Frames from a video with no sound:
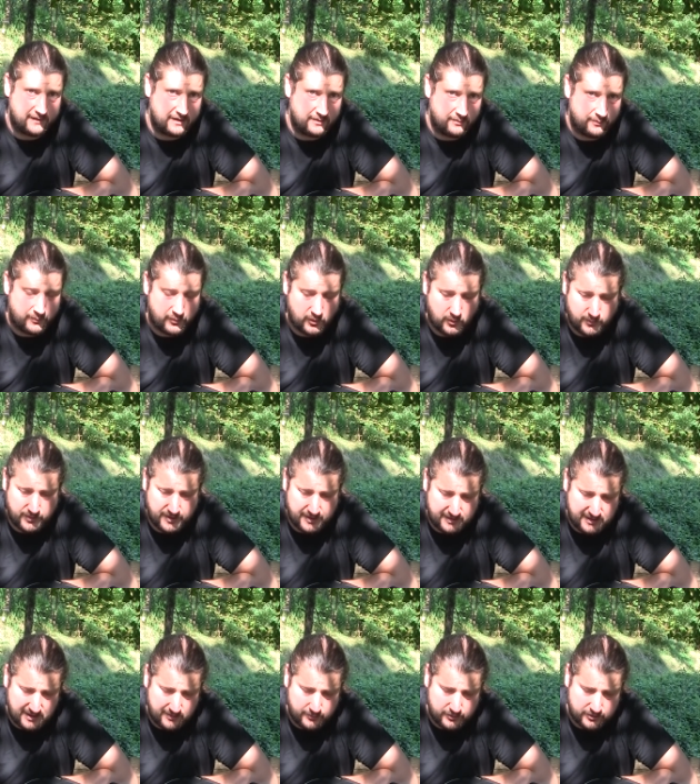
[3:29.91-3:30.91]
appropriate
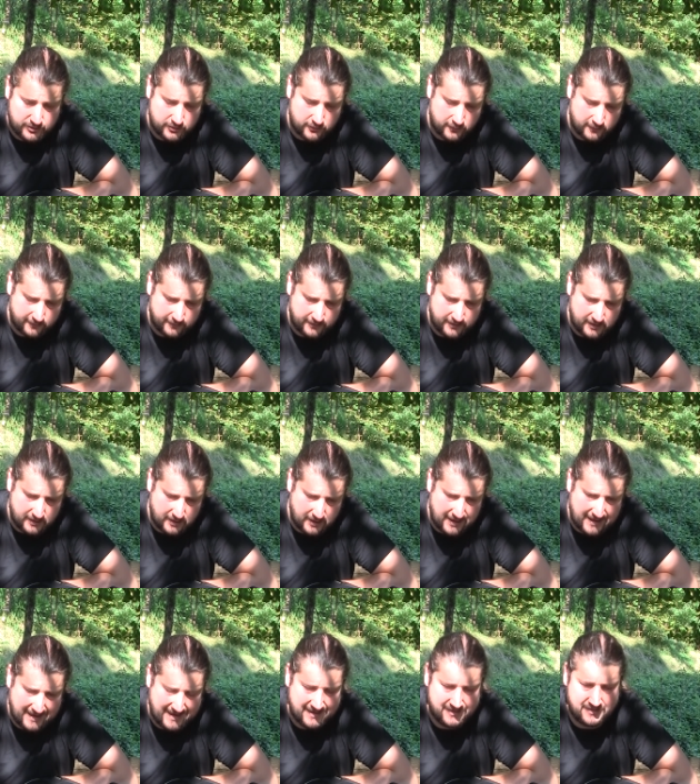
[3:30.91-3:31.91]
temperature of the
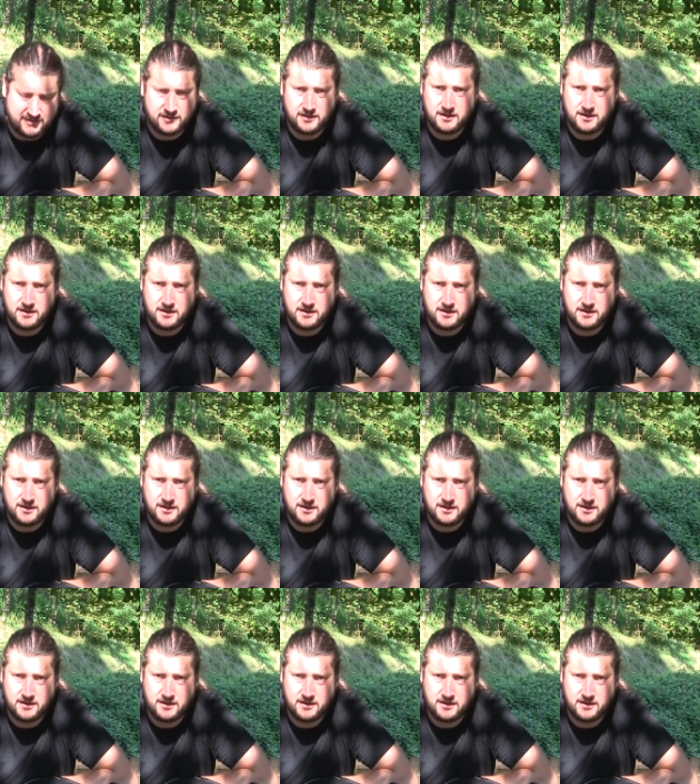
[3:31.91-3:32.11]
lead